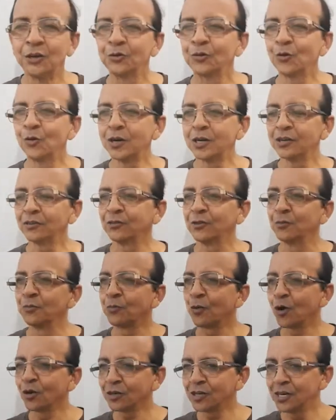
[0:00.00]
So it is
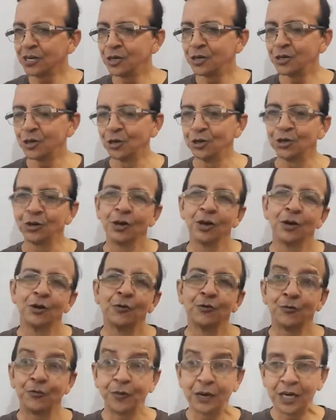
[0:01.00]
important to
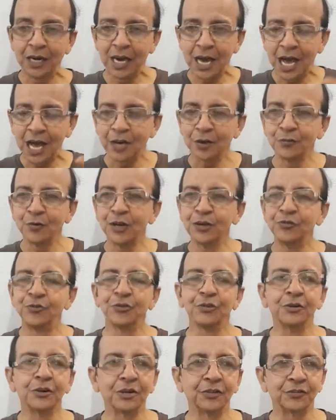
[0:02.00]
feel
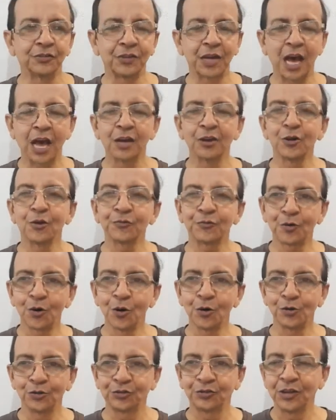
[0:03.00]
adventurous and of
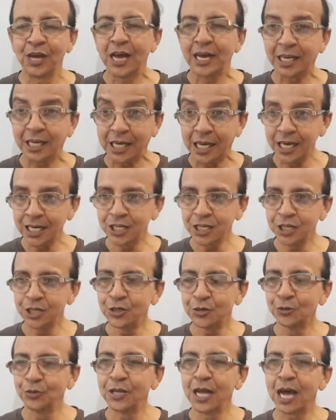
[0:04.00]
course get
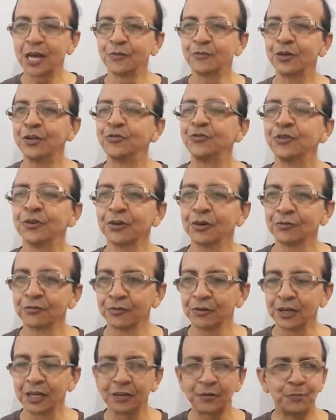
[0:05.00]
into the adventure
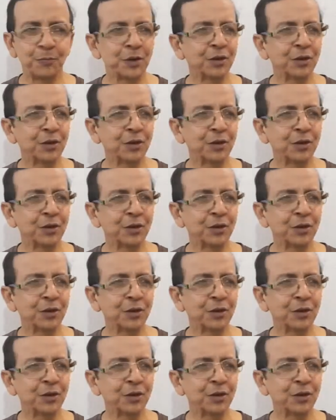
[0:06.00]
of life,